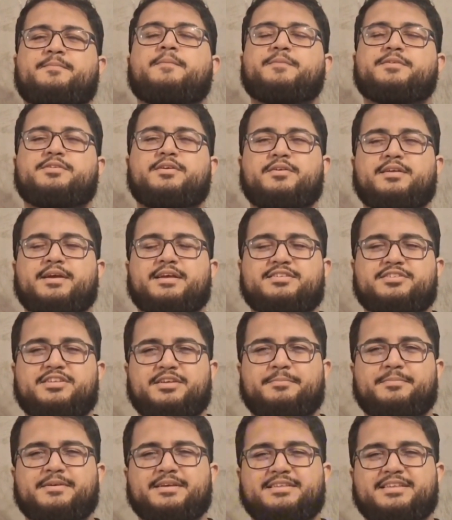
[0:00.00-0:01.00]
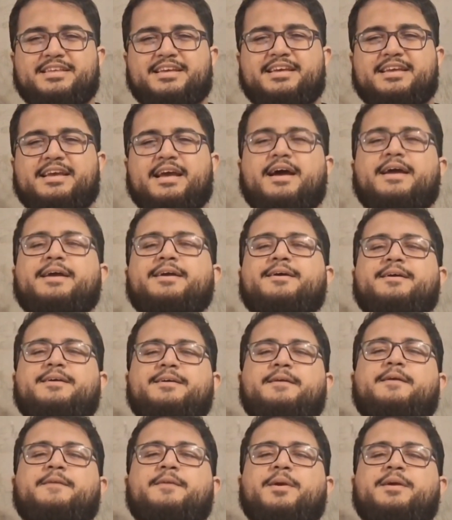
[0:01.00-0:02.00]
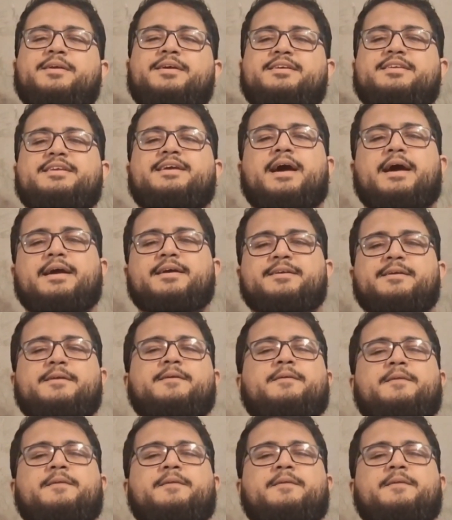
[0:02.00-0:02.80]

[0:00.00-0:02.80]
so that GPT can understand